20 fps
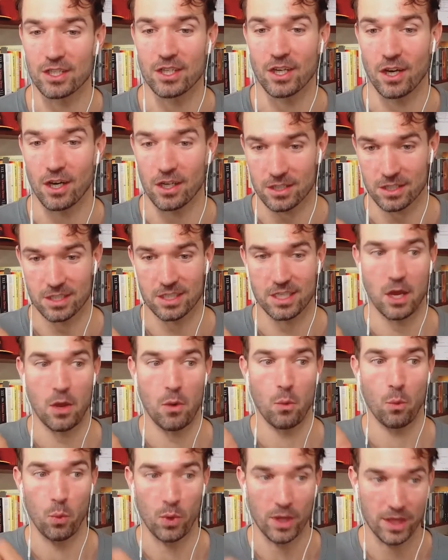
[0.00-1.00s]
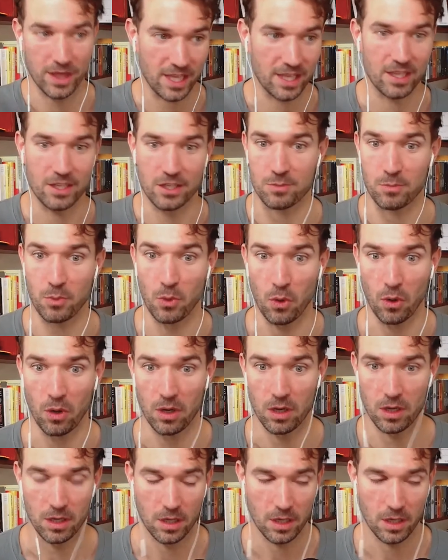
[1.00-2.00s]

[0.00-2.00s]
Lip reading: tasks within the sport.